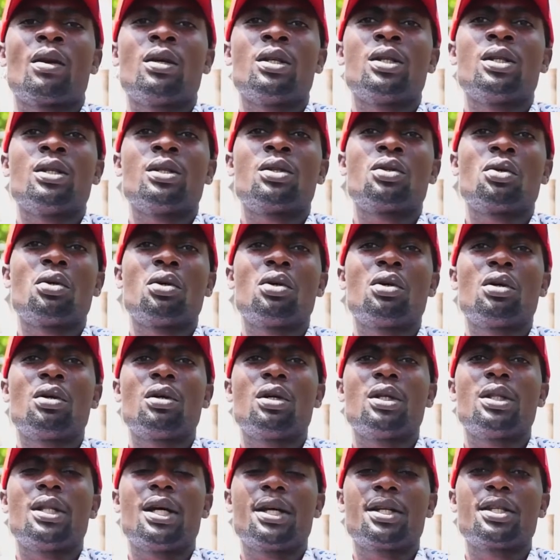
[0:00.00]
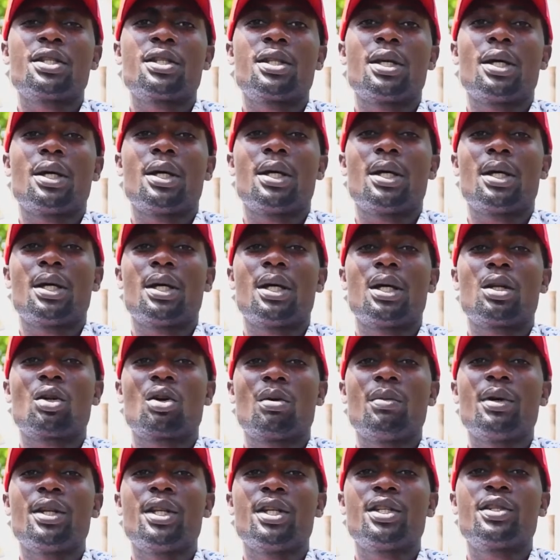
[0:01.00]
So that is the
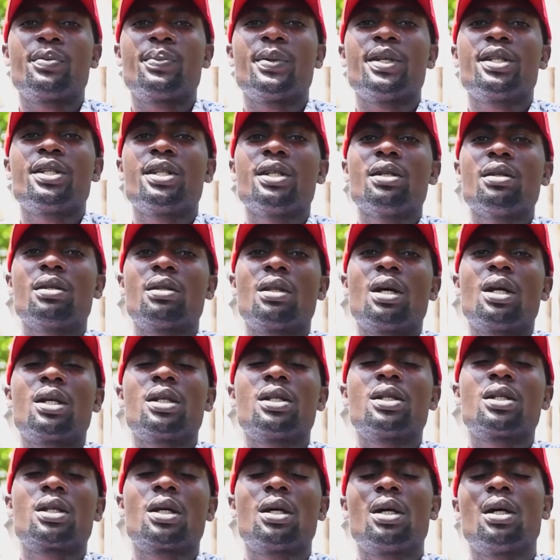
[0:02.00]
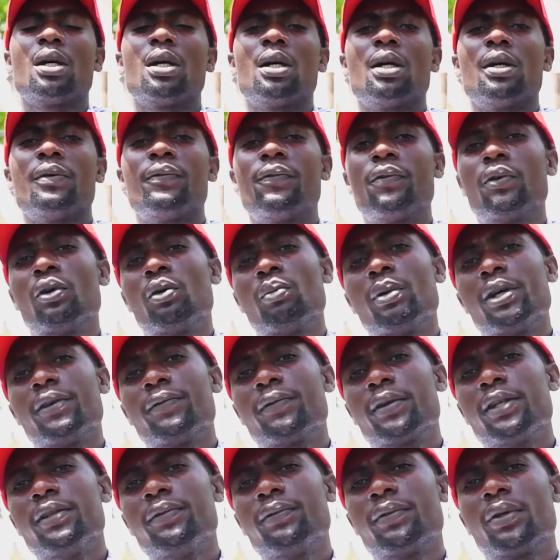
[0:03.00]
recommended spacing, that is 4 by
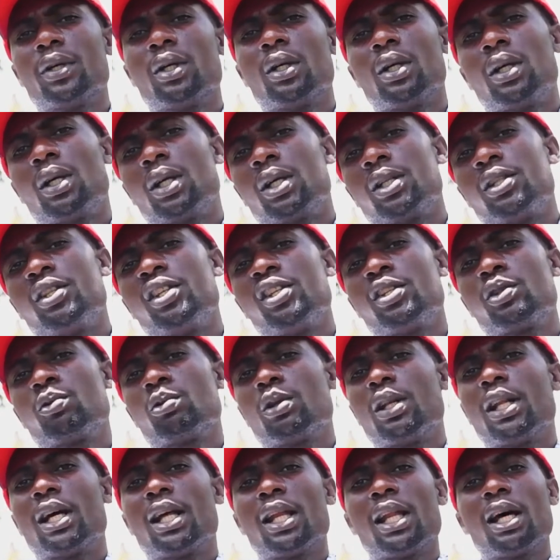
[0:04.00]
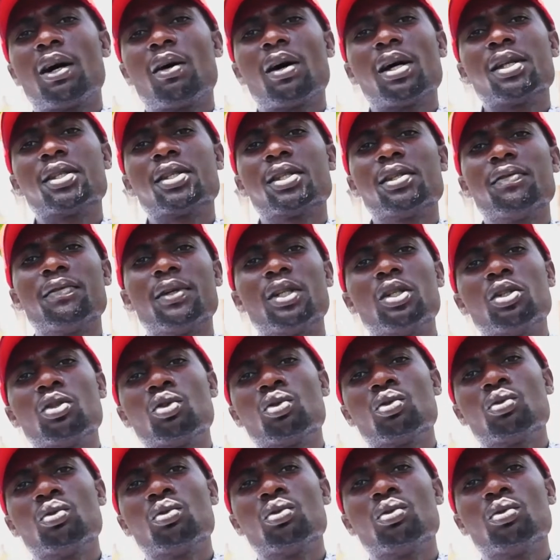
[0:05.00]
5. and this will allow us even
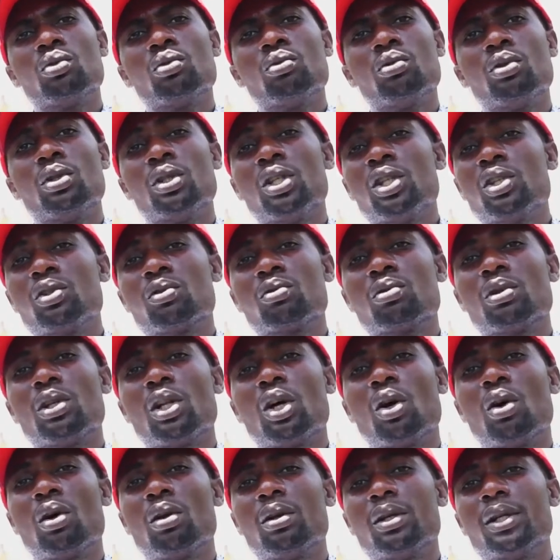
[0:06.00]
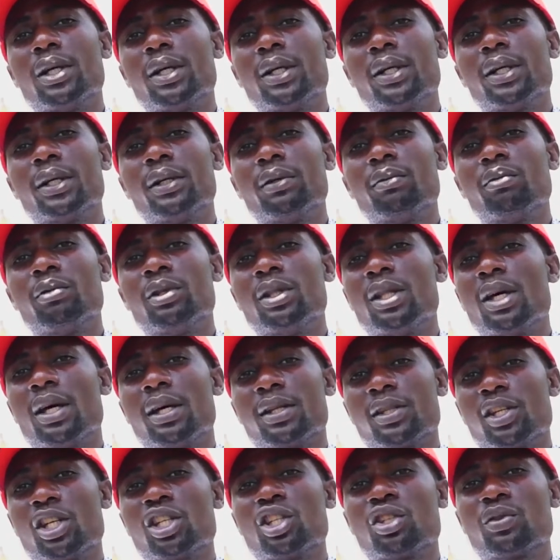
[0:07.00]
to, this will hold with
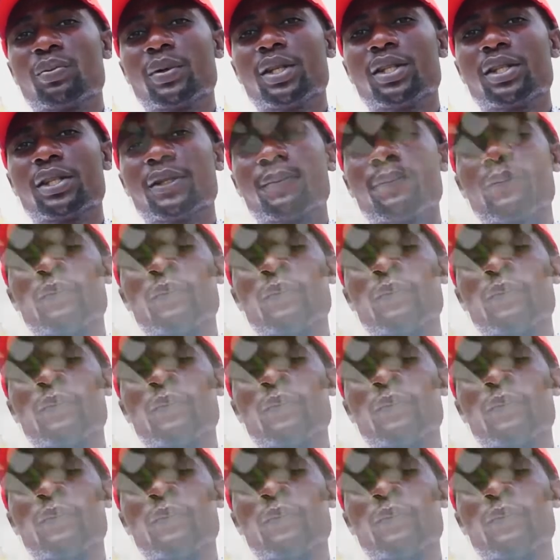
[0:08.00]
such spacing,